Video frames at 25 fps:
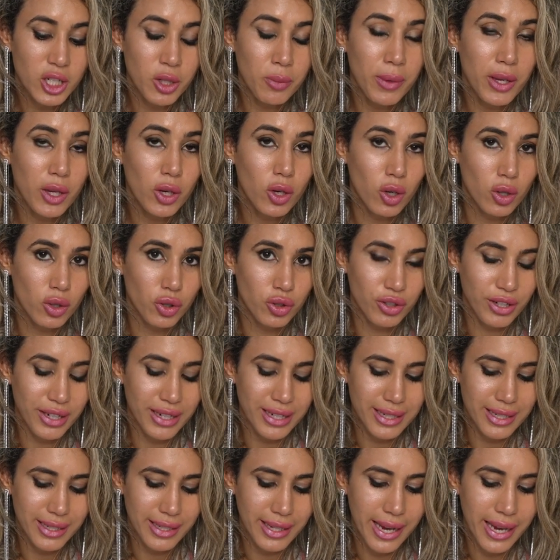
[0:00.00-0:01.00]
to be
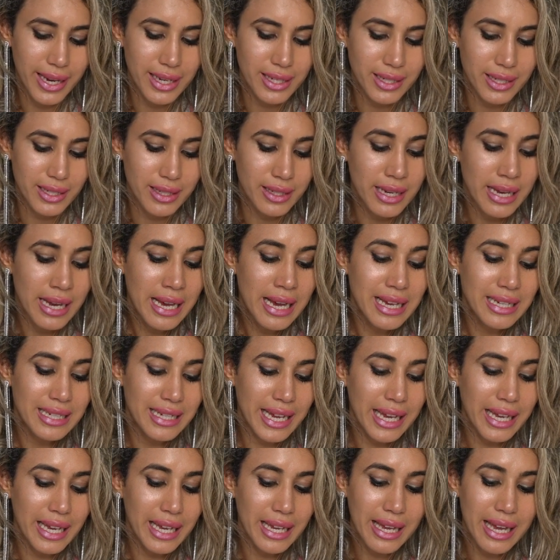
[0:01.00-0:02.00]
contraindicated
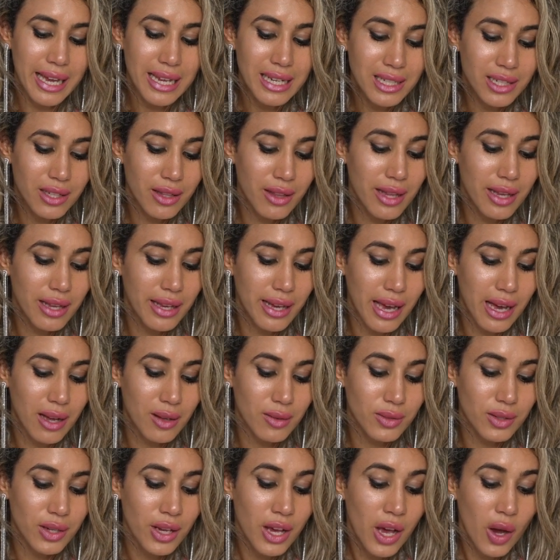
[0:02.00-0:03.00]
taking into the
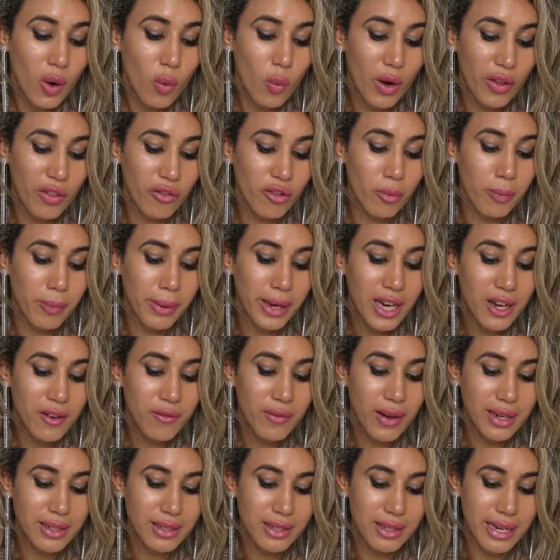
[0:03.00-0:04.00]
account whether repeat
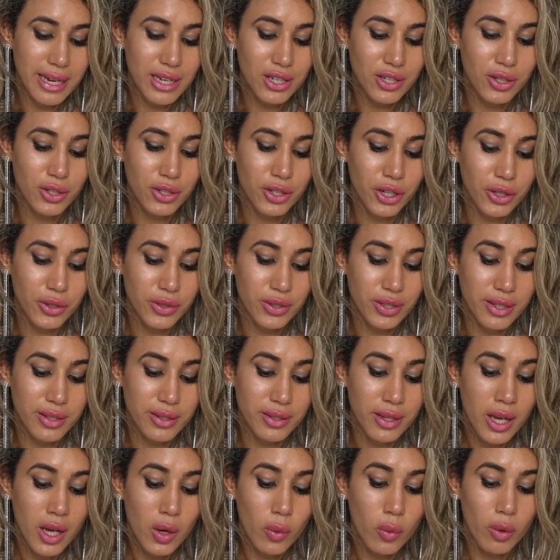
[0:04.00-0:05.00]
vaccination
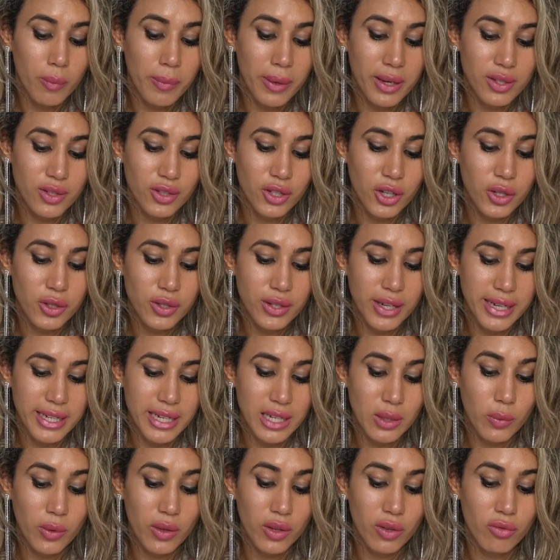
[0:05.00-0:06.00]
doses would be
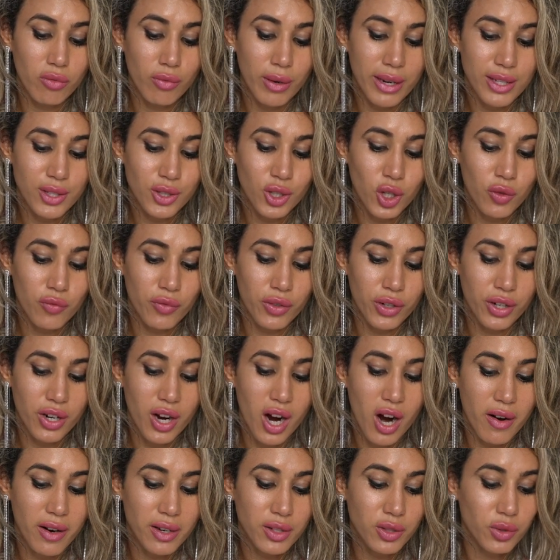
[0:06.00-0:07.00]
associated with a risk of
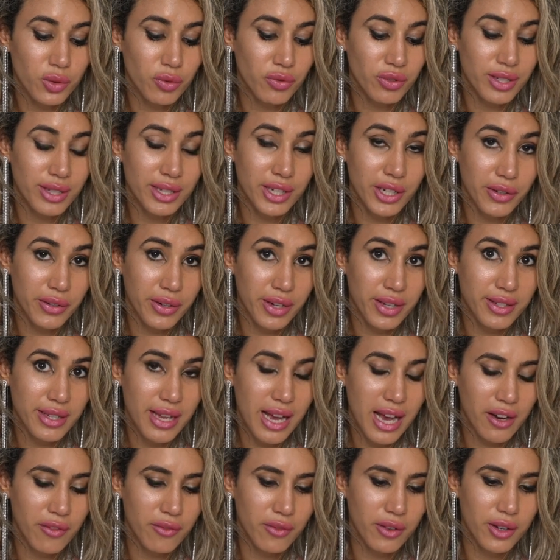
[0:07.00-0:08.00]
recurrent or serious
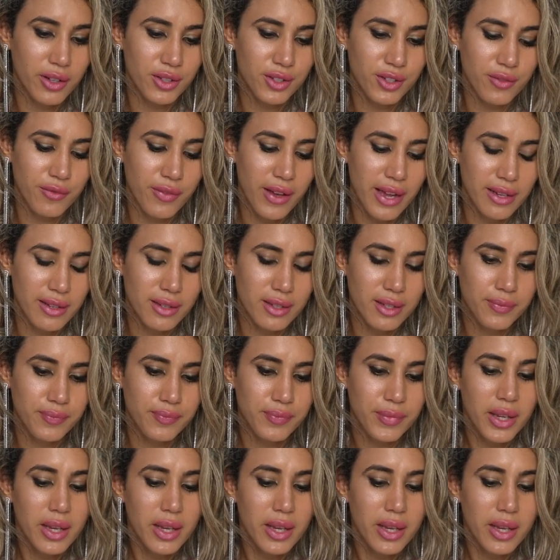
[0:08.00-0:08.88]
adverse event